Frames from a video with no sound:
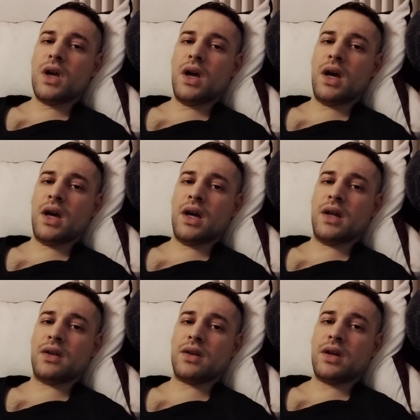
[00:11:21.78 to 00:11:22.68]

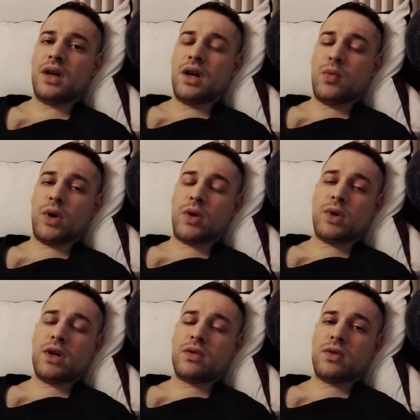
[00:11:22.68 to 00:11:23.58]
And when
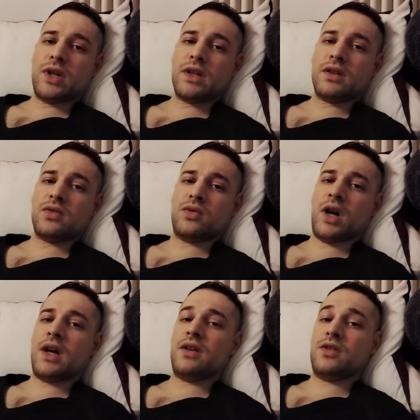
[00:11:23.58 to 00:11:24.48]
we are connecting to
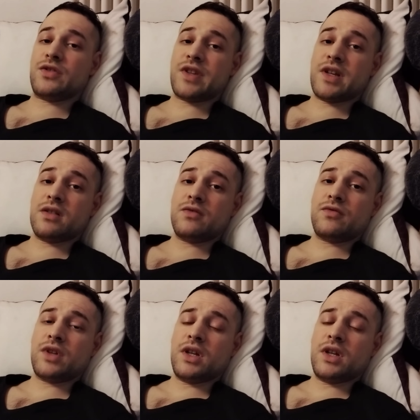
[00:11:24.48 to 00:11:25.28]
higher self,